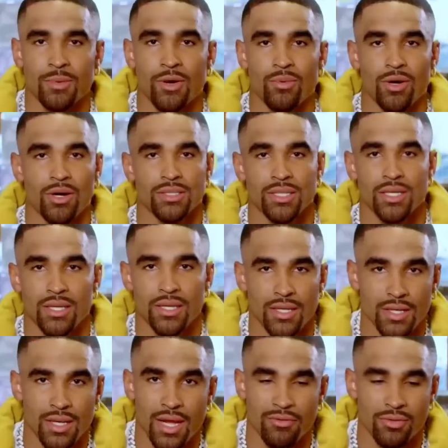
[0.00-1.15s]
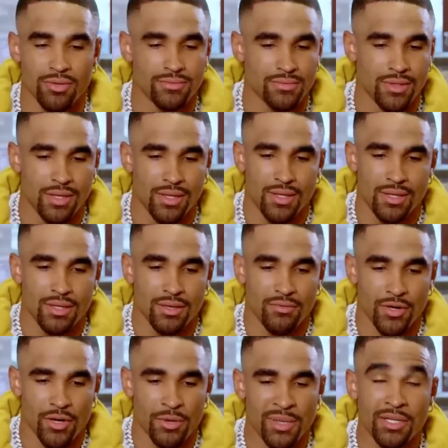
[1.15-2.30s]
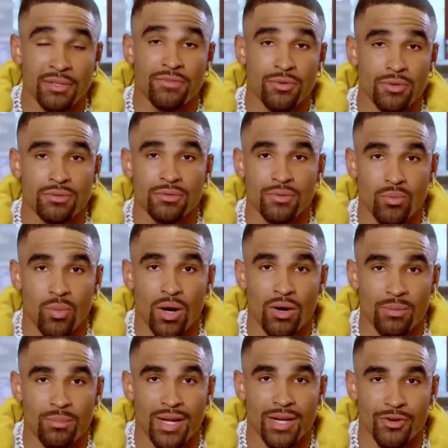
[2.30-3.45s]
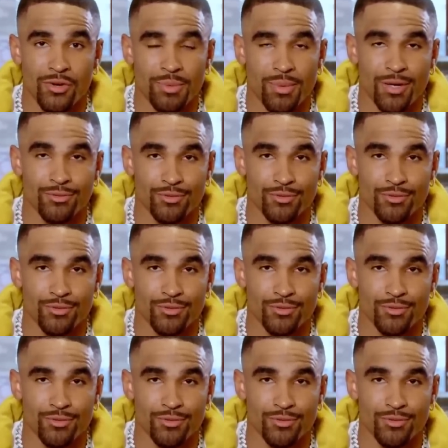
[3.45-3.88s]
on my wall as a kid, and I have a very meaningful wall back home in my